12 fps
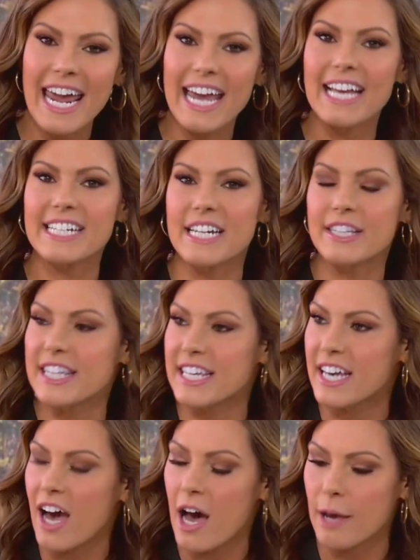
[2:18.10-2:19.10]
And
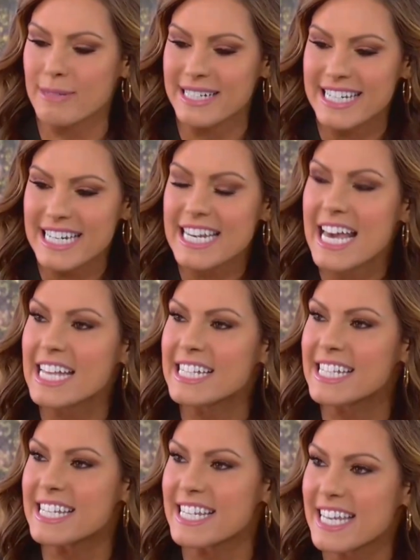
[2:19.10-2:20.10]
the
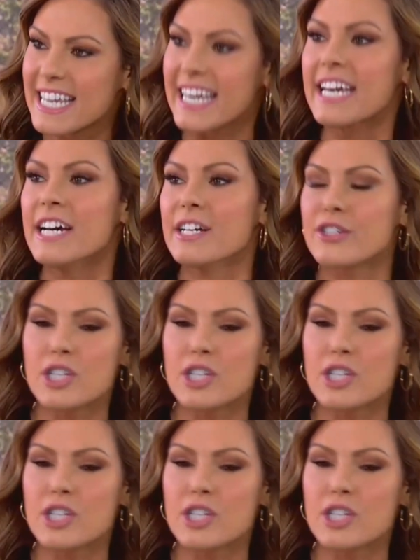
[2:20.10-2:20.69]
DNC,